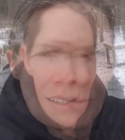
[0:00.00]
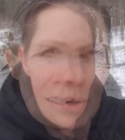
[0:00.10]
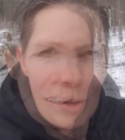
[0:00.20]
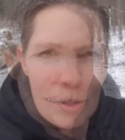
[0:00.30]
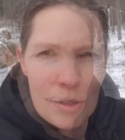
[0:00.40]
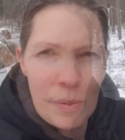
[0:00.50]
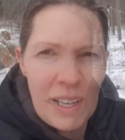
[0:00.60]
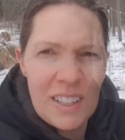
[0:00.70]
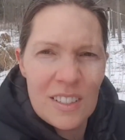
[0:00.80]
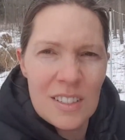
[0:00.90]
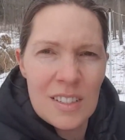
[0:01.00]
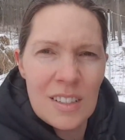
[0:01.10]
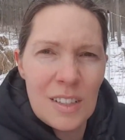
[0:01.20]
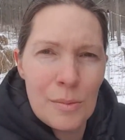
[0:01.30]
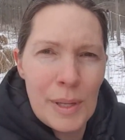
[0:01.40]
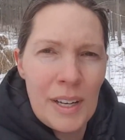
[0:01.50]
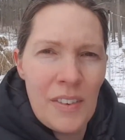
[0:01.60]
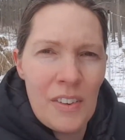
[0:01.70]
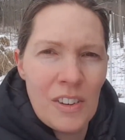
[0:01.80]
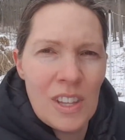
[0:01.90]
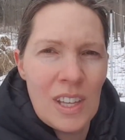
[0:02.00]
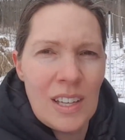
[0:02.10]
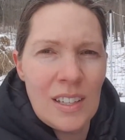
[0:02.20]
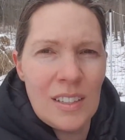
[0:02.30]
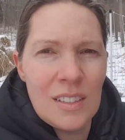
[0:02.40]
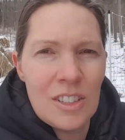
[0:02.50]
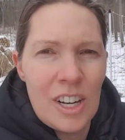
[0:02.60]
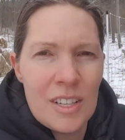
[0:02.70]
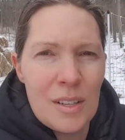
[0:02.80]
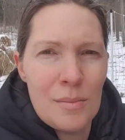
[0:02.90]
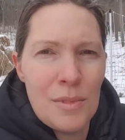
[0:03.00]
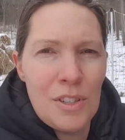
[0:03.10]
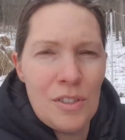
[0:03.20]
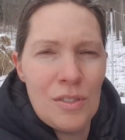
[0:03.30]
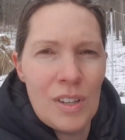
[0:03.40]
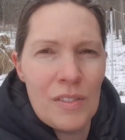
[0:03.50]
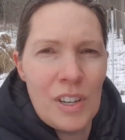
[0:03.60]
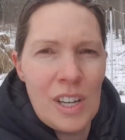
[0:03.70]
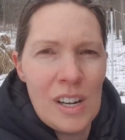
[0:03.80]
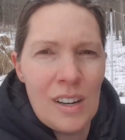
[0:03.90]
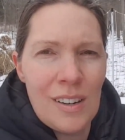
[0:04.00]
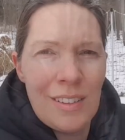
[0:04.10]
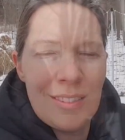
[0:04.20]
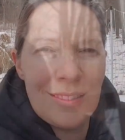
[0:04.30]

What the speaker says: Pretty much plant just a little bit of everything and try something new every year.